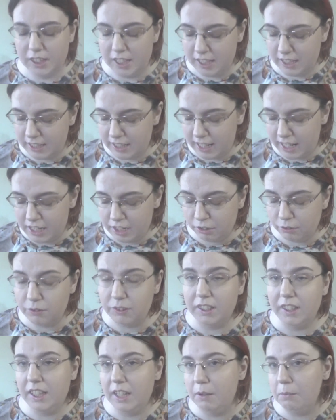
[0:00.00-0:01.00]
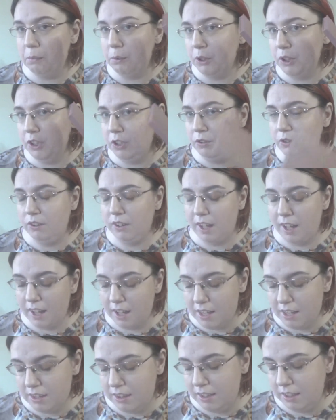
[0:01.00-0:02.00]
and I just want to get more use
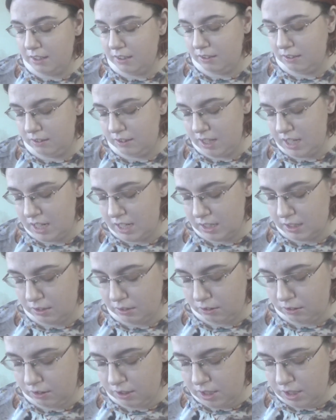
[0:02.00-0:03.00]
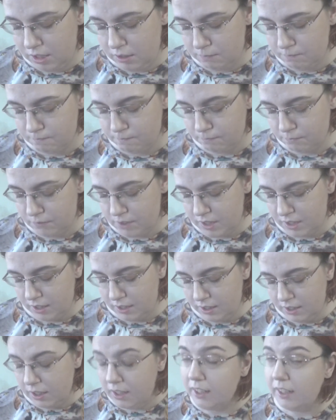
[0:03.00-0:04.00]
out of this and see
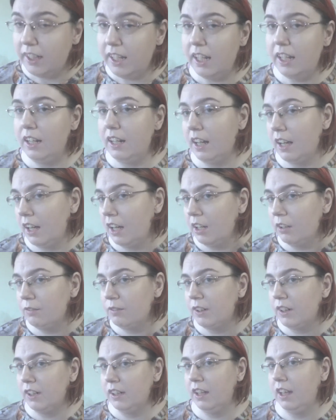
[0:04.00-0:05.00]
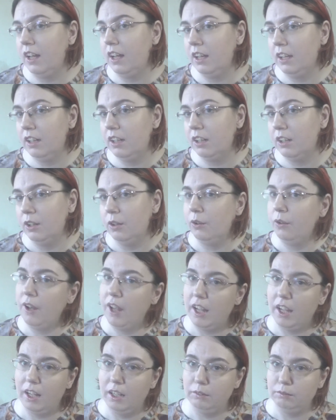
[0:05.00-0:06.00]
again how far can I go
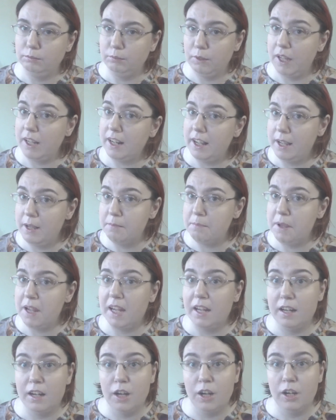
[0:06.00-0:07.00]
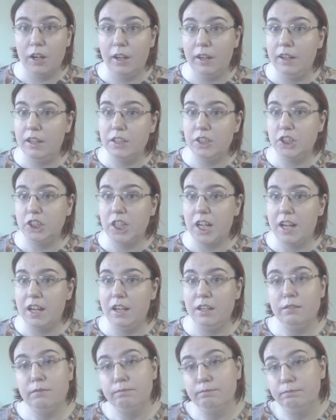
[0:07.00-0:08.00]
and can I hit pan on a
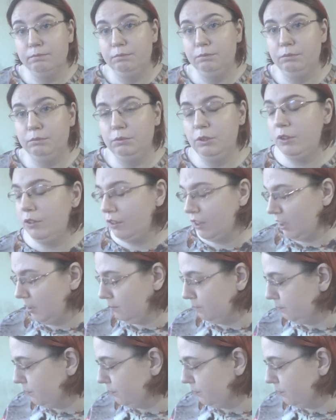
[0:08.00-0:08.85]
shade. We'll see.